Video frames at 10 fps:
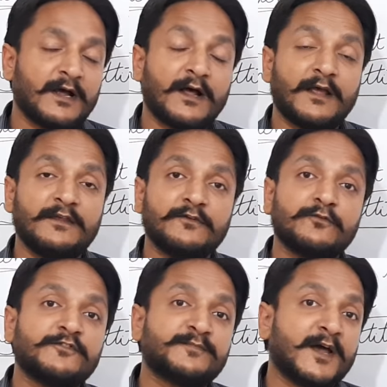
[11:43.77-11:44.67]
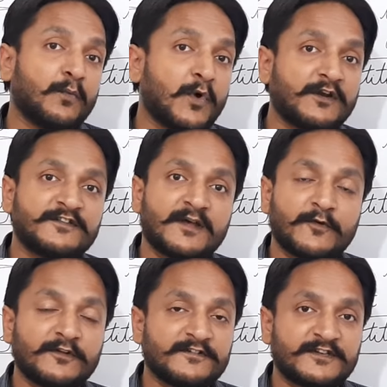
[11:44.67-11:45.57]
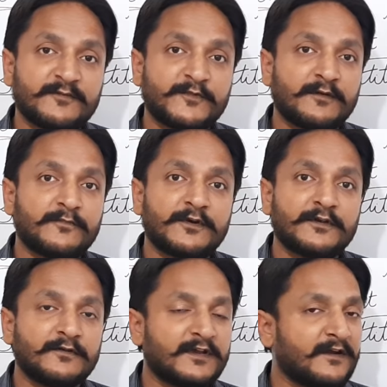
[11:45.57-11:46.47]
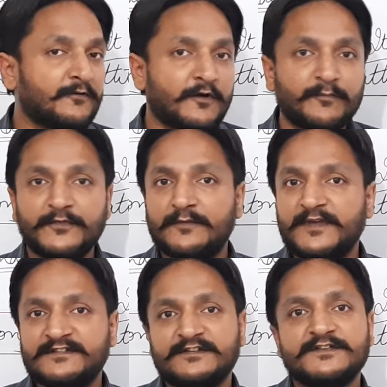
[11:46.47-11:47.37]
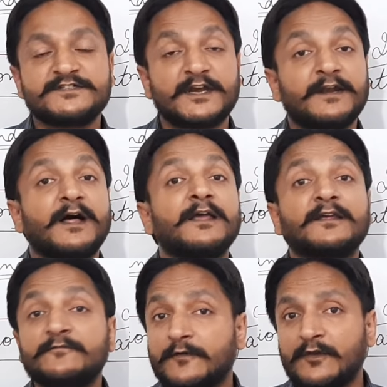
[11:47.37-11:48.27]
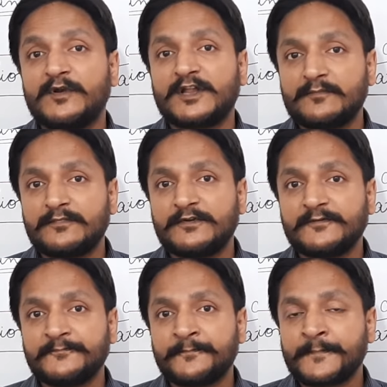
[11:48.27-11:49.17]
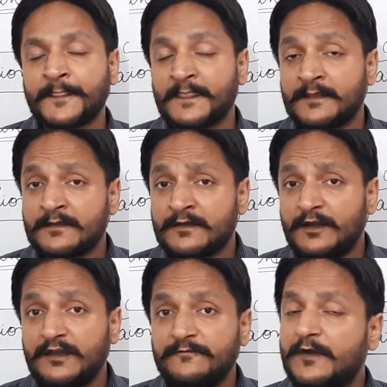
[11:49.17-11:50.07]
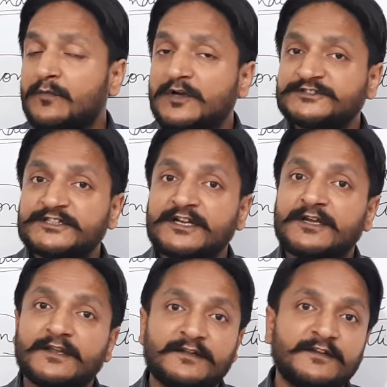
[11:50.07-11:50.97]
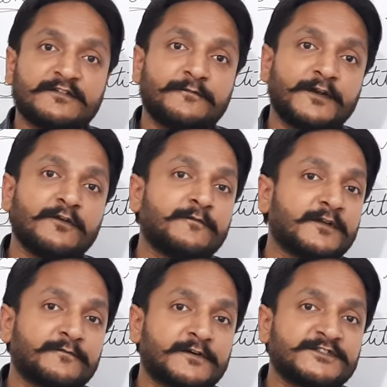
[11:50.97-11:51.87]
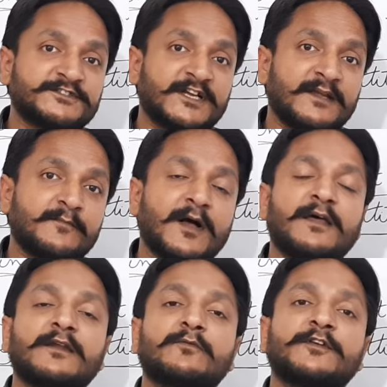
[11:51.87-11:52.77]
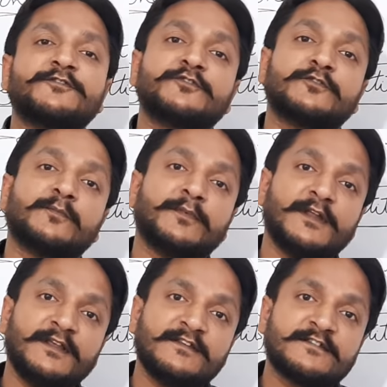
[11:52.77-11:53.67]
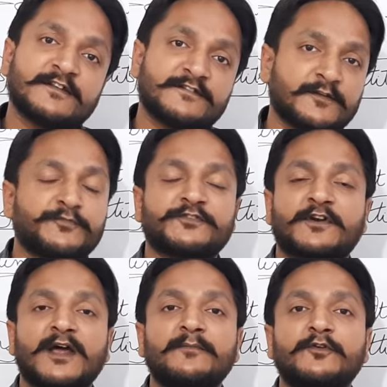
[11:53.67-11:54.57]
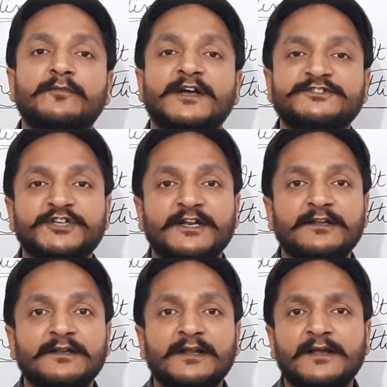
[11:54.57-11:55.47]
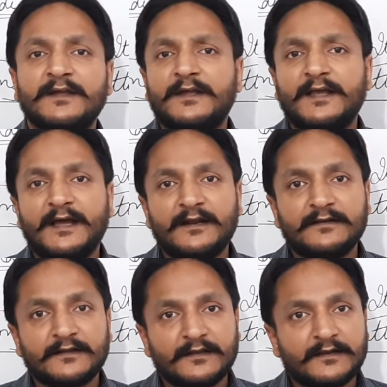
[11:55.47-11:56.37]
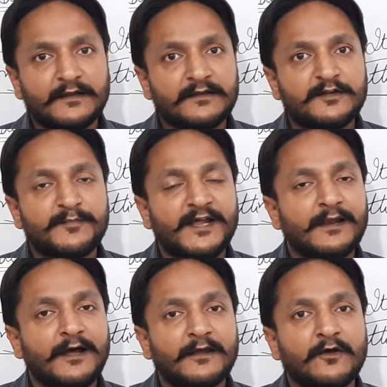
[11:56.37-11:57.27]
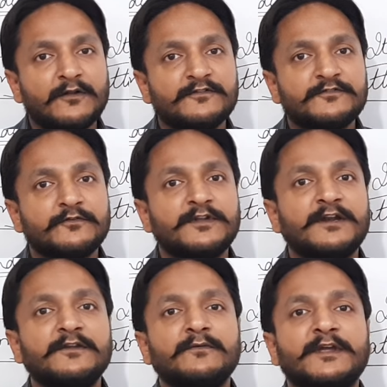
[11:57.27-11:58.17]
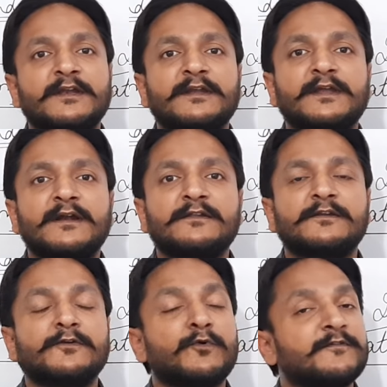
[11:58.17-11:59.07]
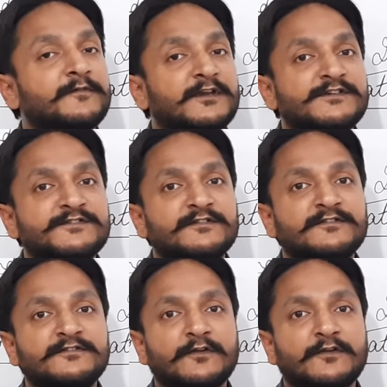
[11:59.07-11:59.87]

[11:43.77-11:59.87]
I use my WhatsApp on the same number. You can drop me a message and I can follow it up. If you're watching this video for the first time, I request you to please subscribe to my channel and click the bell icon so that you can get the notifications